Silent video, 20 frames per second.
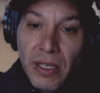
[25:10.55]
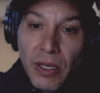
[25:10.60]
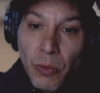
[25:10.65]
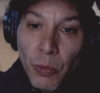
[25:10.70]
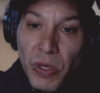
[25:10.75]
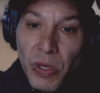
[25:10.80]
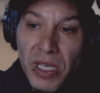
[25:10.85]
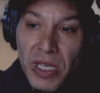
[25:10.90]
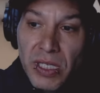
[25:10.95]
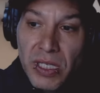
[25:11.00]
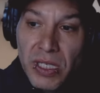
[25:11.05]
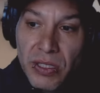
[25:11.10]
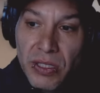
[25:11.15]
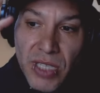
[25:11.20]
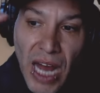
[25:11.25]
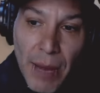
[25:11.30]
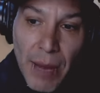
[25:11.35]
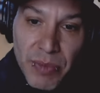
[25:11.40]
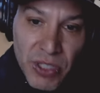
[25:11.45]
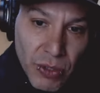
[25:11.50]
we
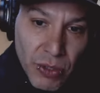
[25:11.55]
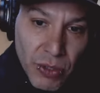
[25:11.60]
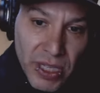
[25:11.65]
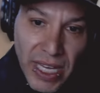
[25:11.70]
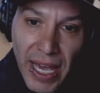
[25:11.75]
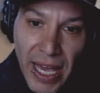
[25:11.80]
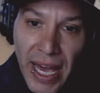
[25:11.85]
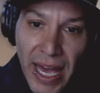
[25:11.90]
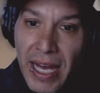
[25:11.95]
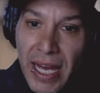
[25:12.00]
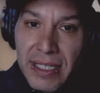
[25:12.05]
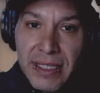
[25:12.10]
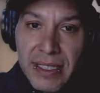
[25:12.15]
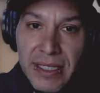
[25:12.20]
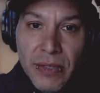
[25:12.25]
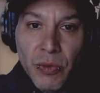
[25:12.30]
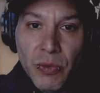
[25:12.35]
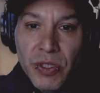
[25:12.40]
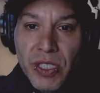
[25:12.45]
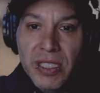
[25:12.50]
stopped doing the ads
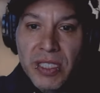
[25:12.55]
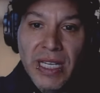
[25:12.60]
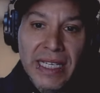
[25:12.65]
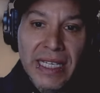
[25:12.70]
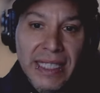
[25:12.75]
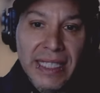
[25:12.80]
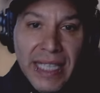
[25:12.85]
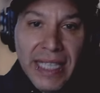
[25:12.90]
and we're just like